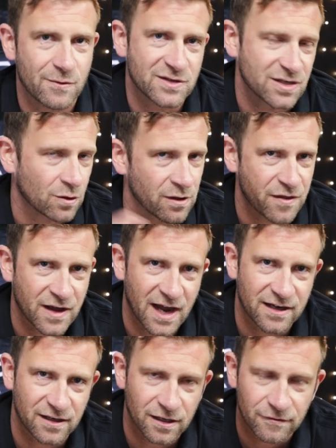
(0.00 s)
It was the only thing
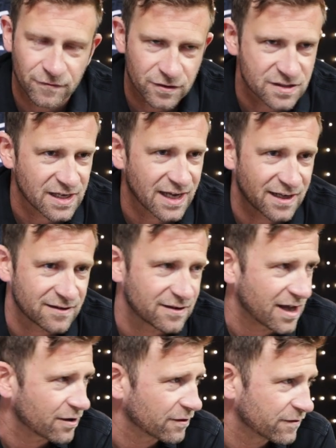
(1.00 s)
I did for, say,
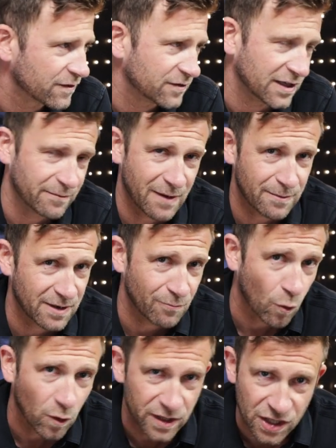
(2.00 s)
10 or 15, maybe
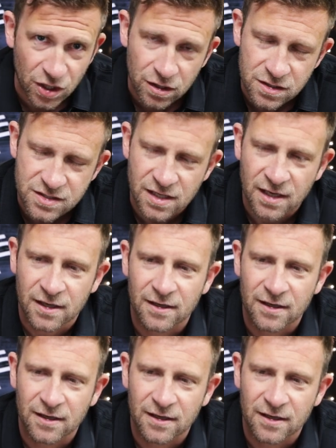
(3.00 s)
more years.